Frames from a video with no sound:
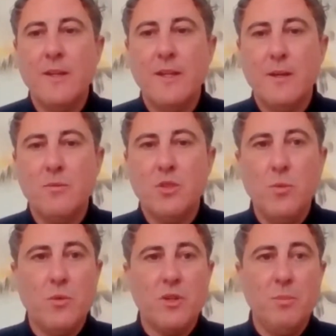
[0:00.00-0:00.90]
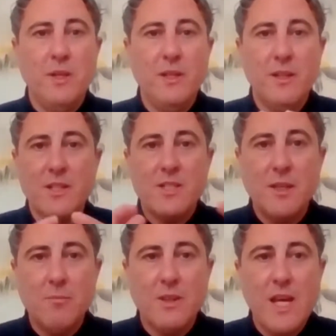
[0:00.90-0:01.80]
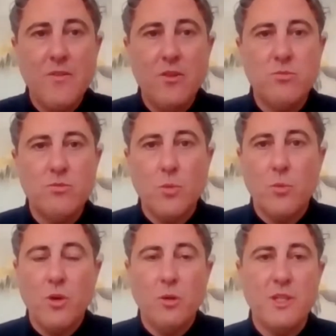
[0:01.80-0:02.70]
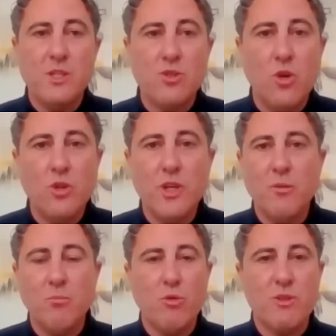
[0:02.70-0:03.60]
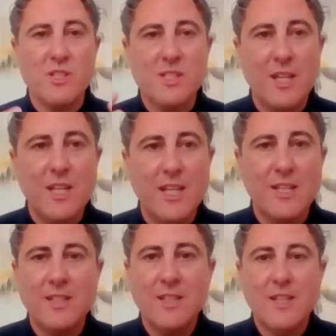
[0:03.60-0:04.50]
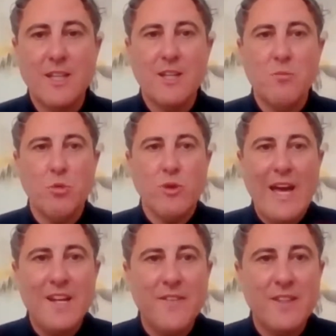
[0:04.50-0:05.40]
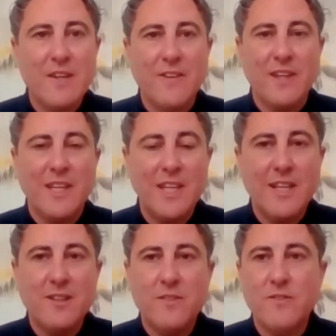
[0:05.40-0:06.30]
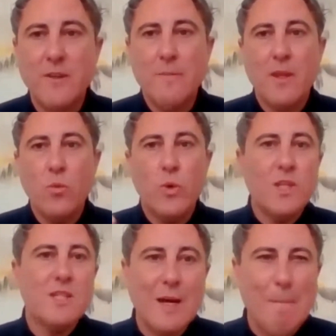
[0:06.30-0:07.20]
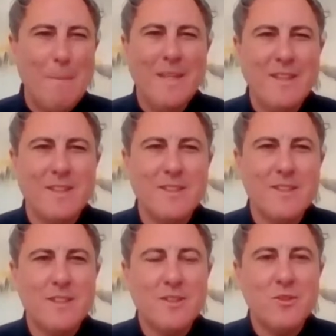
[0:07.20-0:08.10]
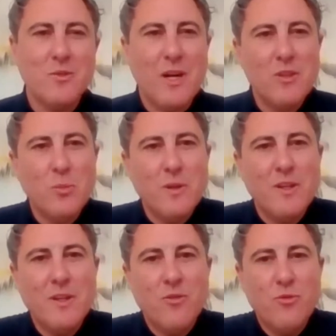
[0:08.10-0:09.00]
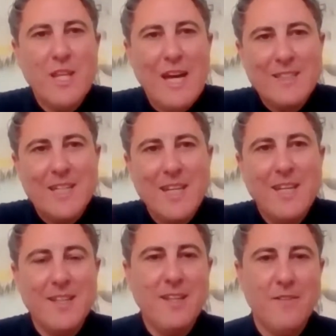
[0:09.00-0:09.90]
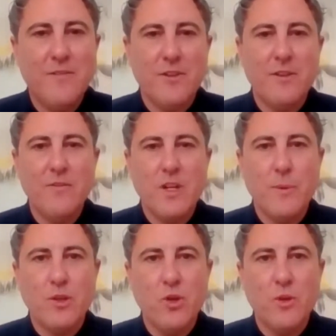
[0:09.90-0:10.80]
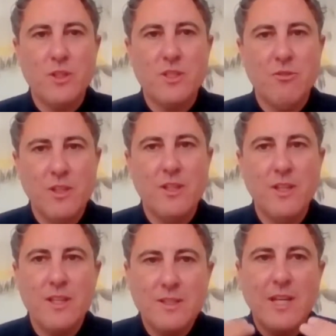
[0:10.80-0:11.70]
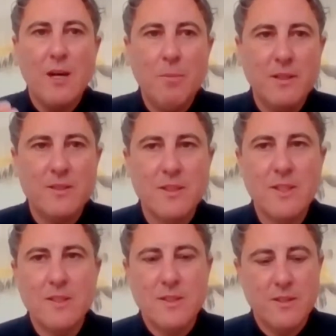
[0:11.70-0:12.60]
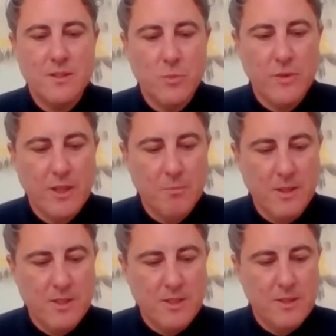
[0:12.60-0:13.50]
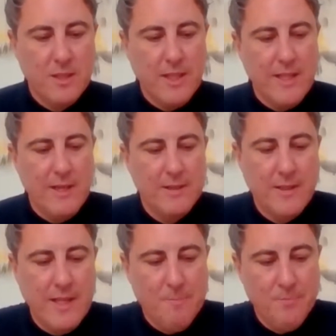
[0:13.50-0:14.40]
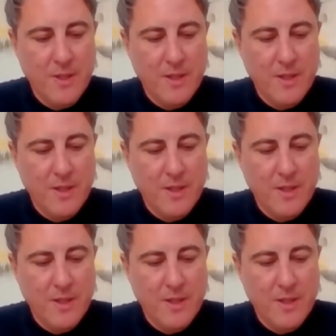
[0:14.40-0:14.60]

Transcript: Do we want to be at the same level? Do we want to be stronger, more resilient, more innovative and creative? What does that mean? How do we really articulate that for our colleagues to really tap in to what that means to them?